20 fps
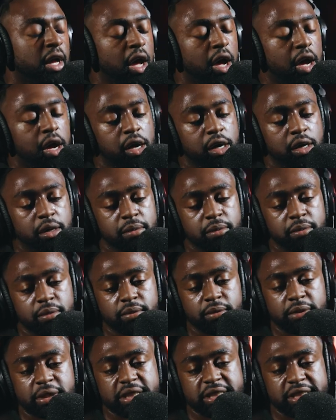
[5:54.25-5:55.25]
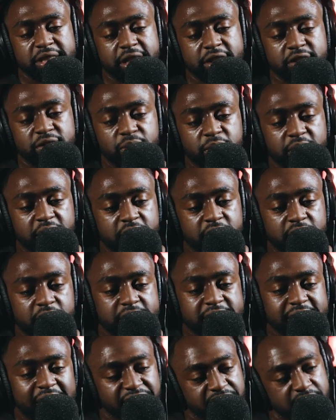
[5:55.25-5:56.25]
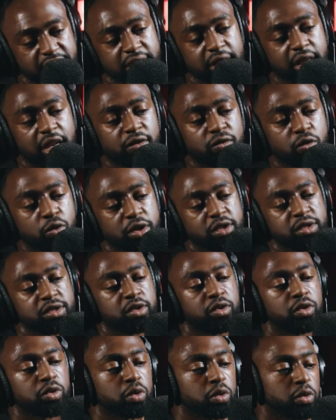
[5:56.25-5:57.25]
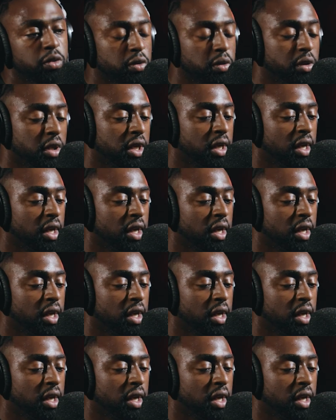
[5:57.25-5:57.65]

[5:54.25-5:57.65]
In the sense where it's everything that I've wanted to do,